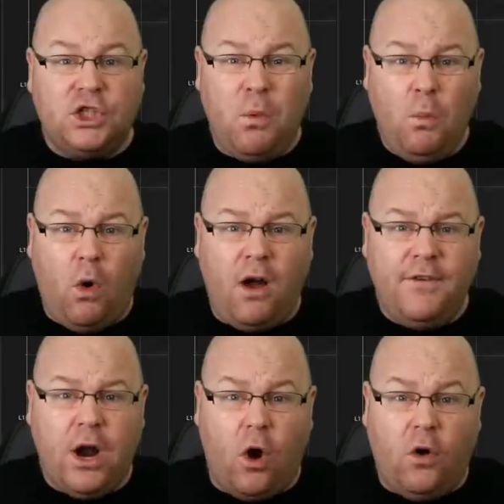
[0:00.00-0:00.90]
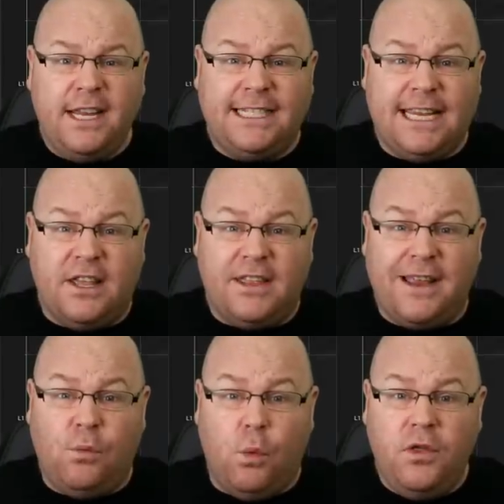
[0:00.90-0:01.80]
are somewhat of an oddity in that
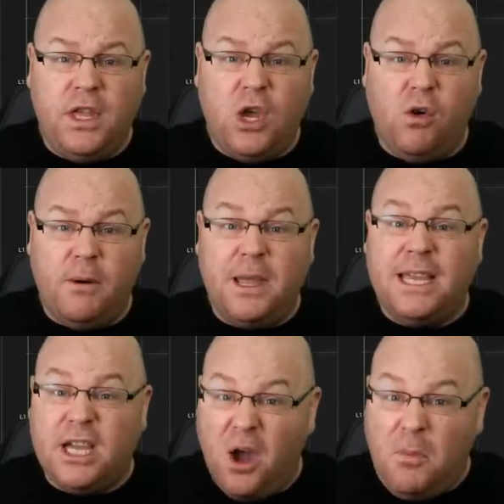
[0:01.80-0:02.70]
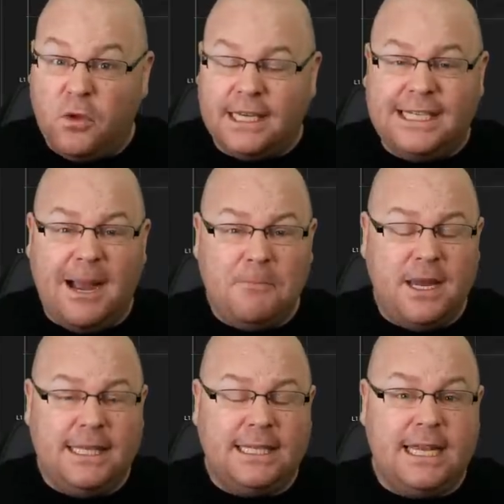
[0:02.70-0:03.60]
they've won the European Cup or the
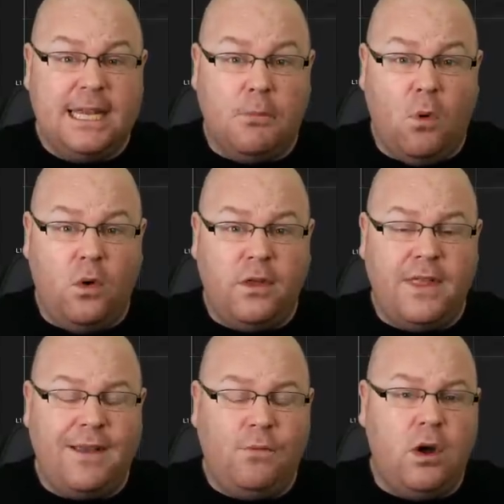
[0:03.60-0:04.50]
Champions League more than they've